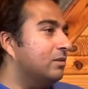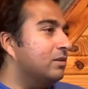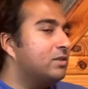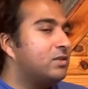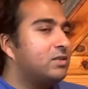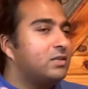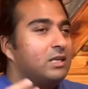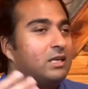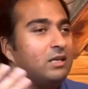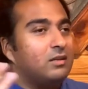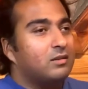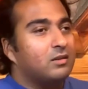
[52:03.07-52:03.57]

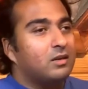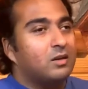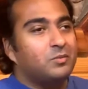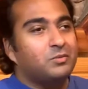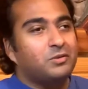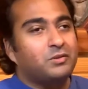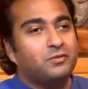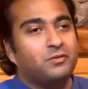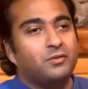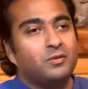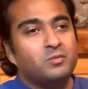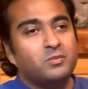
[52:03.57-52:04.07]
Deceit
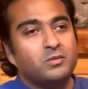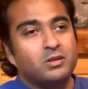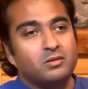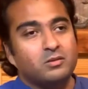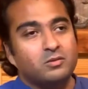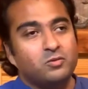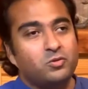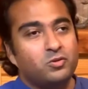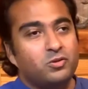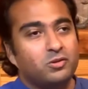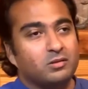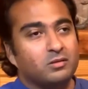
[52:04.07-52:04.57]
comes from
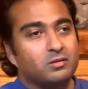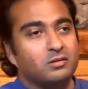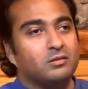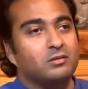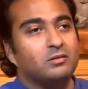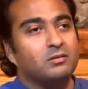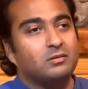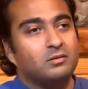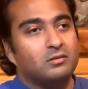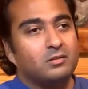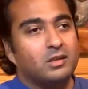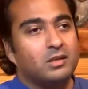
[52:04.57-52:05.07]
delusion.
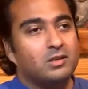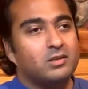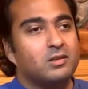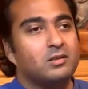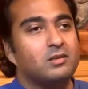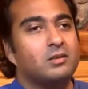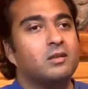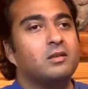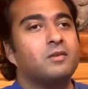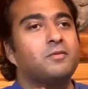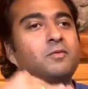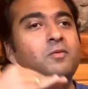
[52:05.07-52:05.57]
It's
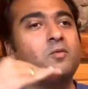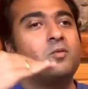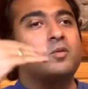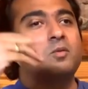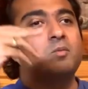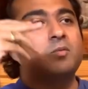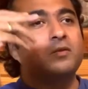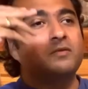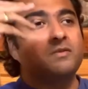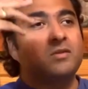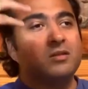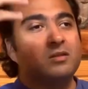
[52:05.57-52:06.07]
another
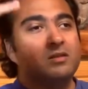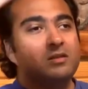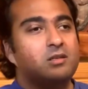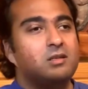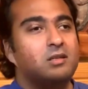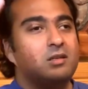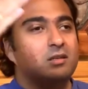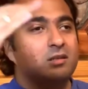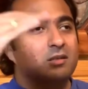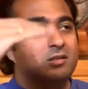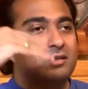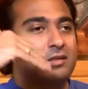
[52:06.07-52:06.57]
form of
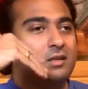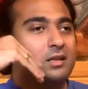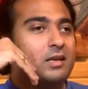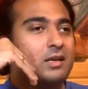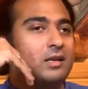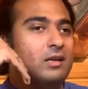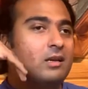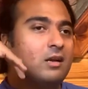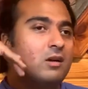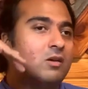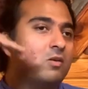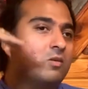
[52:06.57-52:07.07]
conceit. It's
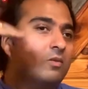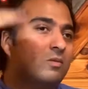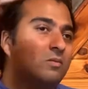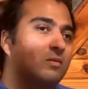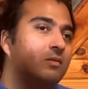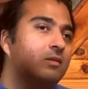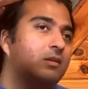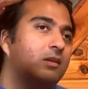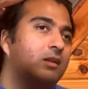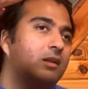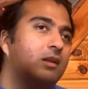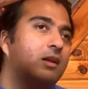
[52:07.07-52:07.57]
like,
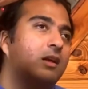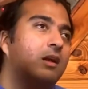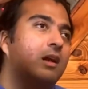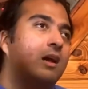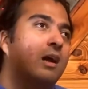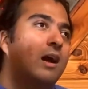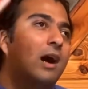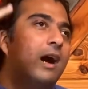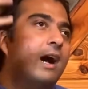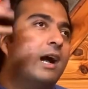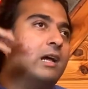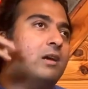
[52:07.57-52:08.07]
oh,
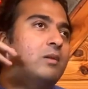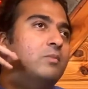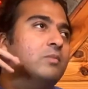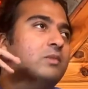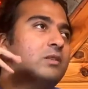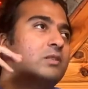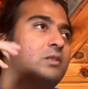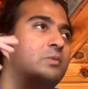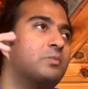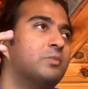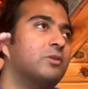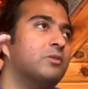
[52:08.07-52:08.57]
I am
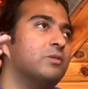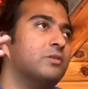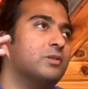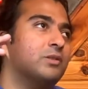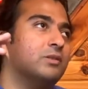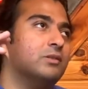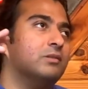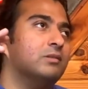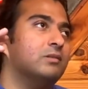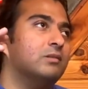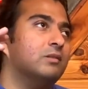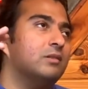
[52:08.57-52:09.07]
this
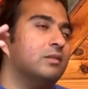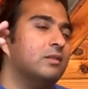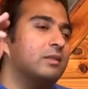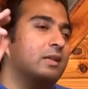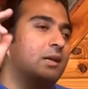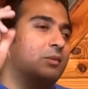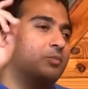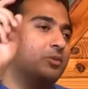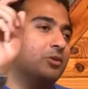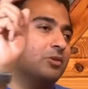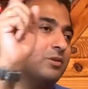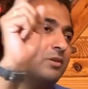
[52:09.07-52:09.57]
person.
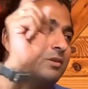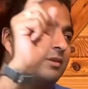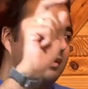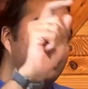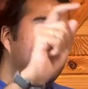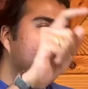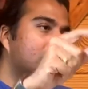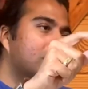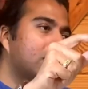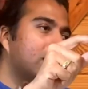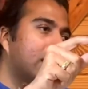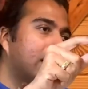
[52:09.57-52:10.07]
That person
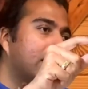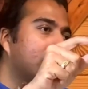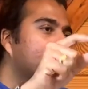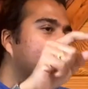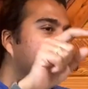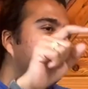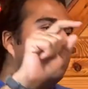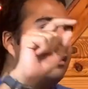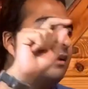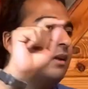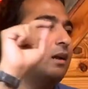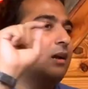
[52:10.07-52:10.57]
has that.
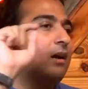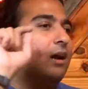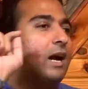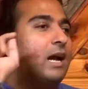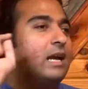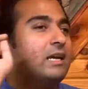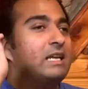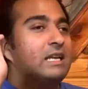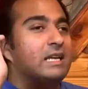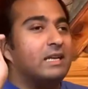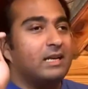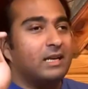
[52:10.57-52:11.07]

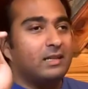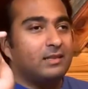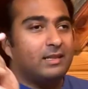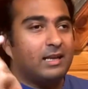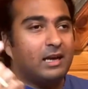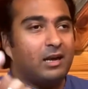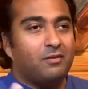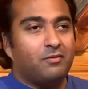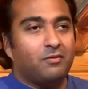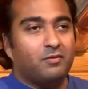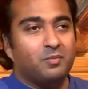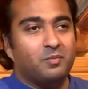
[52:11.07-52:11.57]
I can get
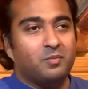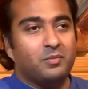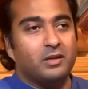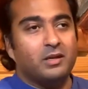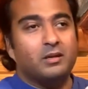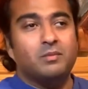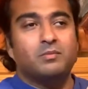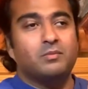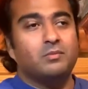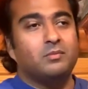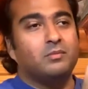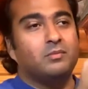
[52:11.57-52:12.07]
that from
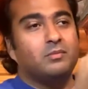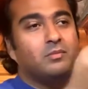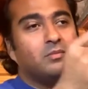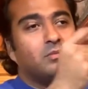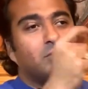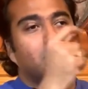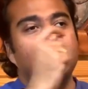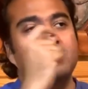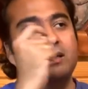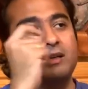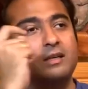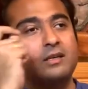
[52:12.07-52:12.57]
them
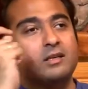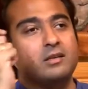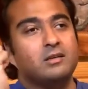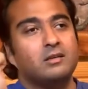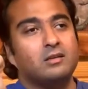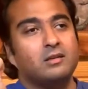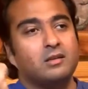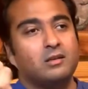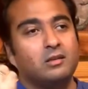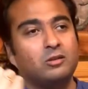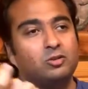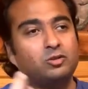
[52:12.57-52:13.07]
by
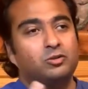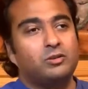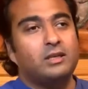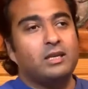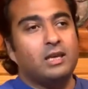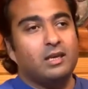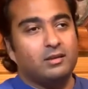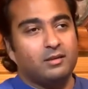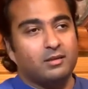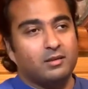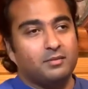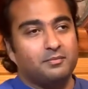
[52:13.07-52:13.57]

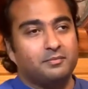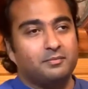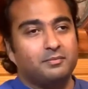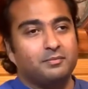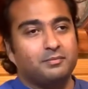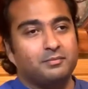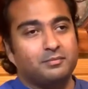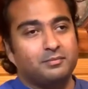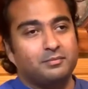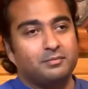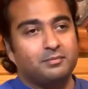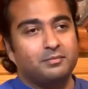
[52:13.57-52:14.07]
tricking them,
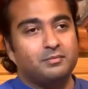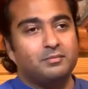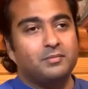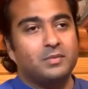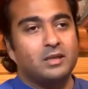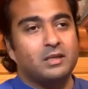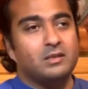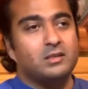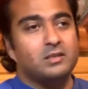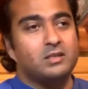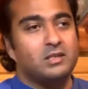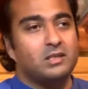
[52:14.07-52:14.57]

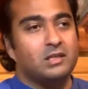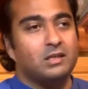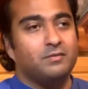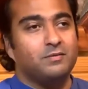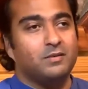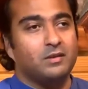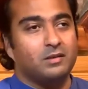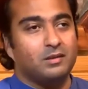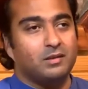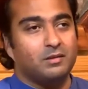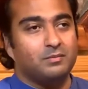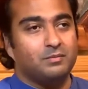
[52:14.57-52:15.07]
by
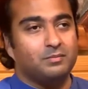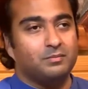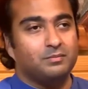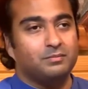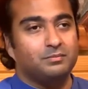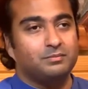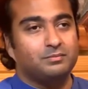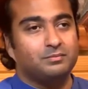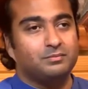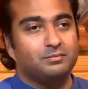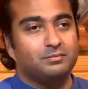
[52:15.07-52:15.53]
deceiving them.